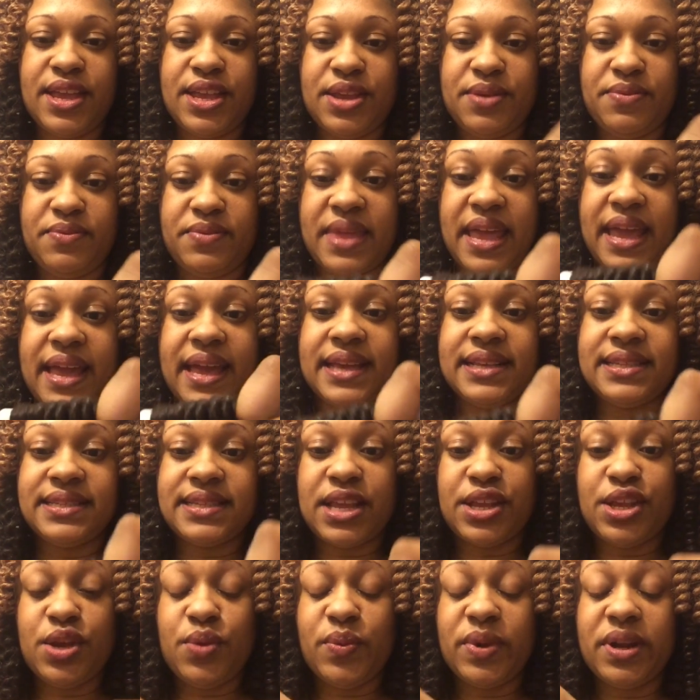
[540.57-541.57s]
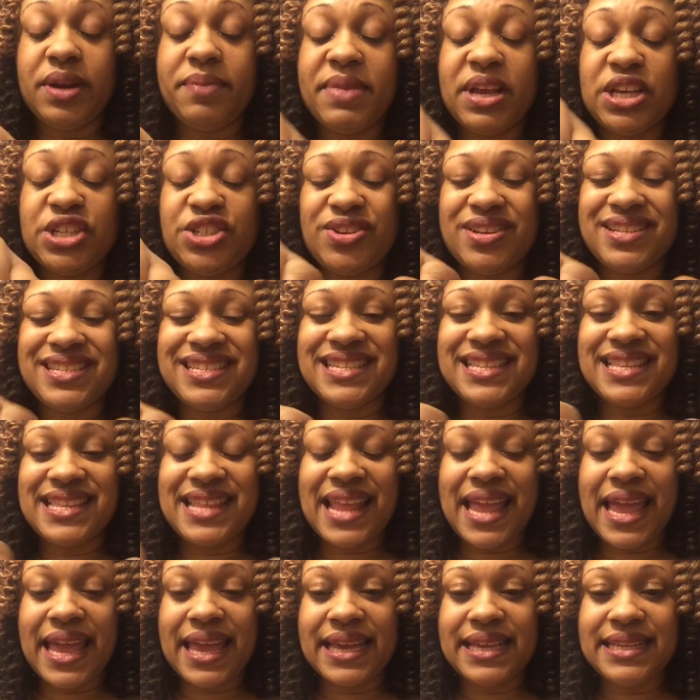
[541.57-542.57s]
like I said, you want to make sure it's
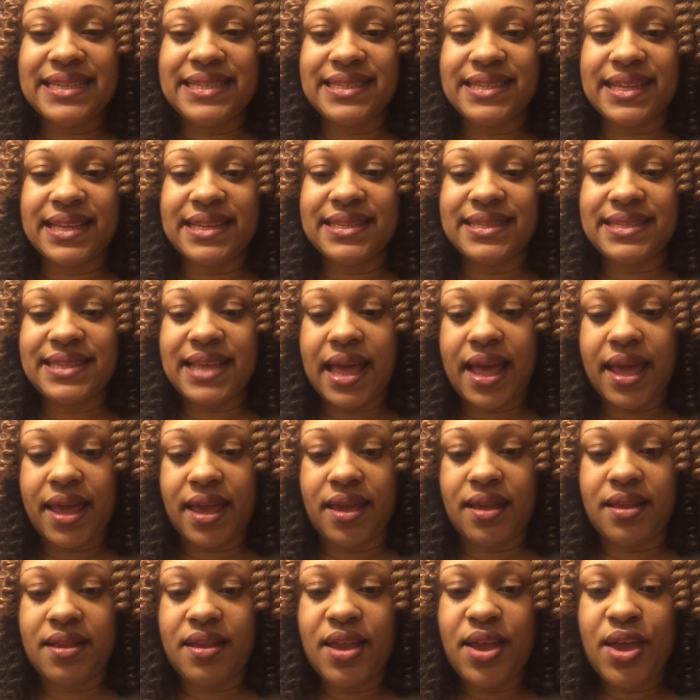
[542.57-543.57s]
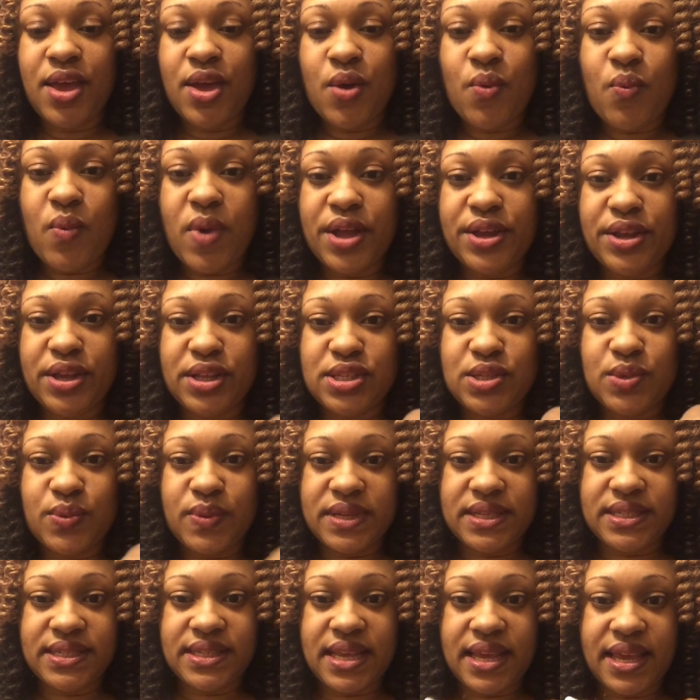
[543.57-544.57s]
nice and tight while you're
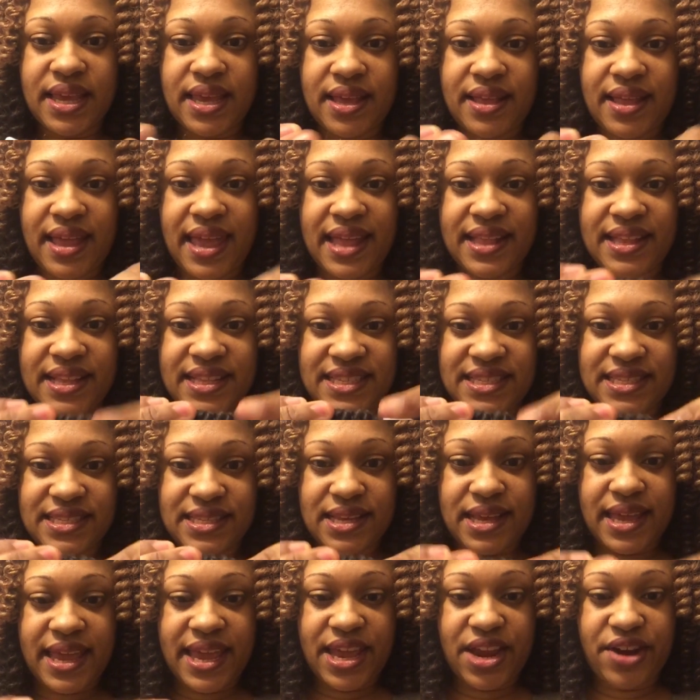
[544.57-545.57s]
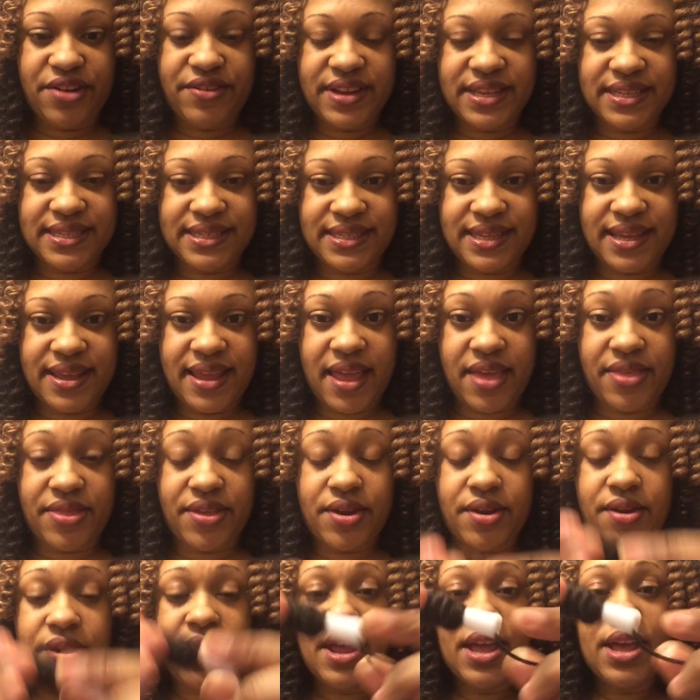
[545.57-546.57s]
twisting it and the hair is
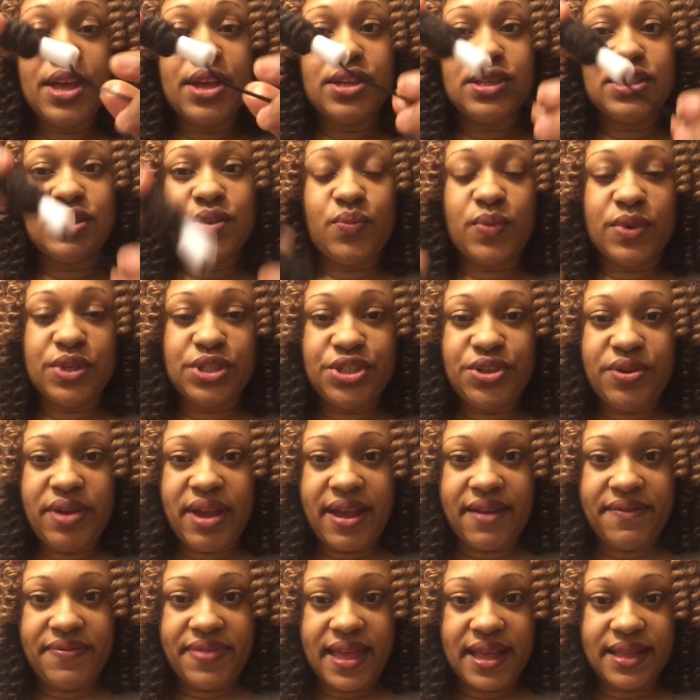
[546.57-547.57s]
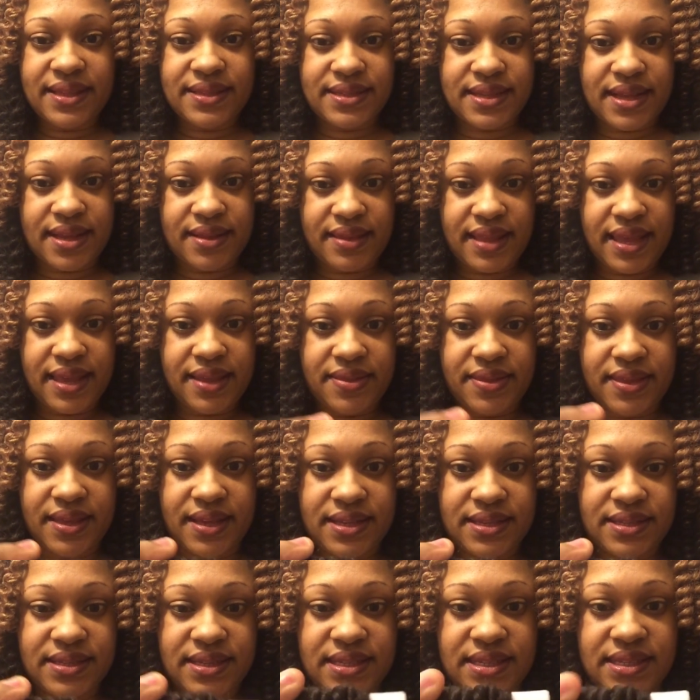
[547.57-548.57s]
together. So once you have that done like
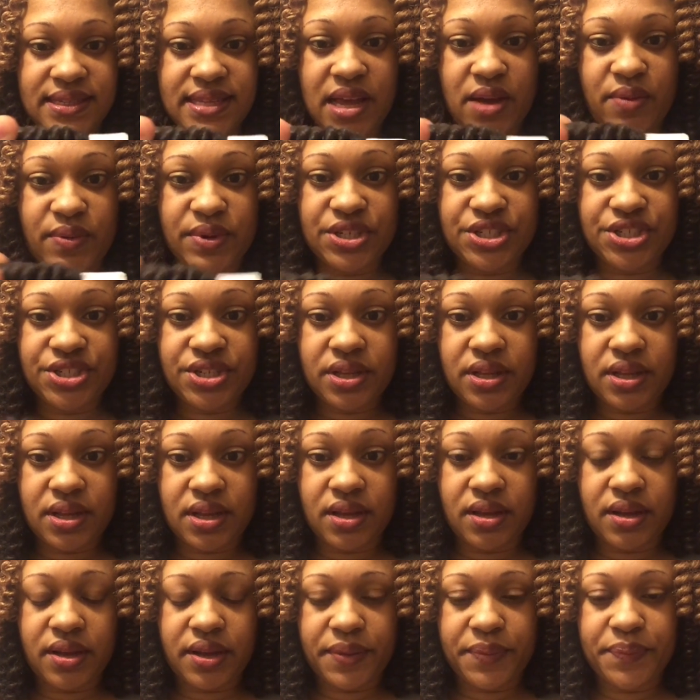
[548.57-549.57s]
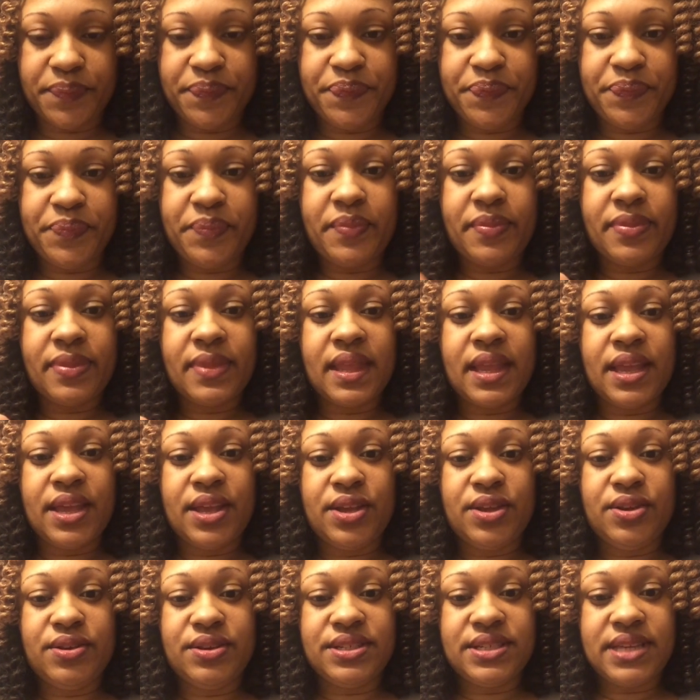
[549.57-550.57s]
this is how it should look.
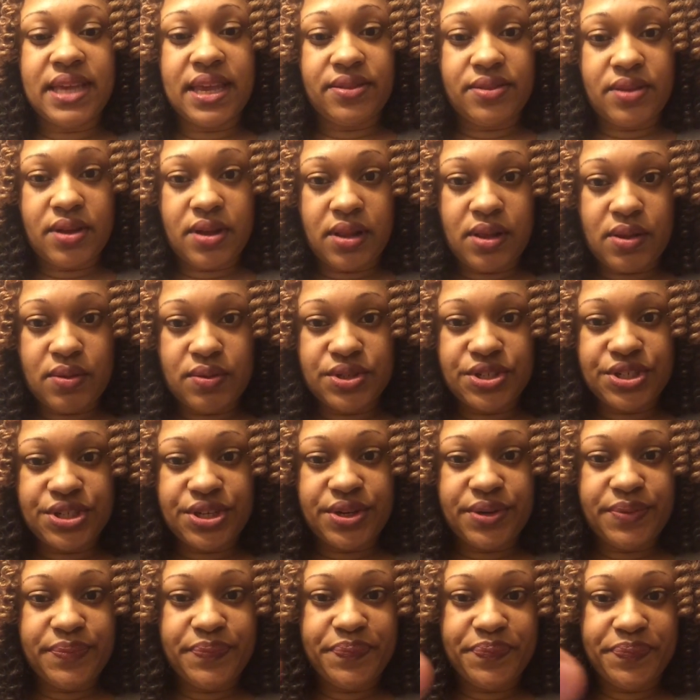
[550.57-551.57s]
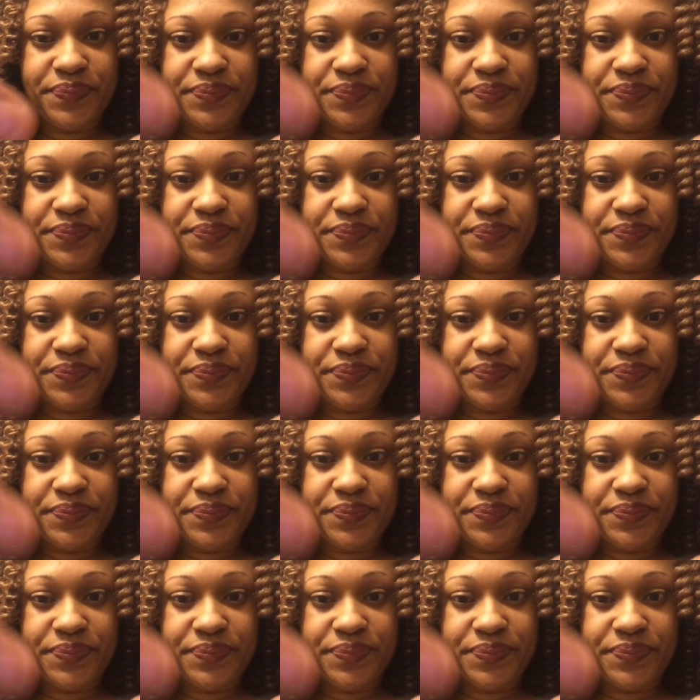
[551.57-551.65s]
You take the closure,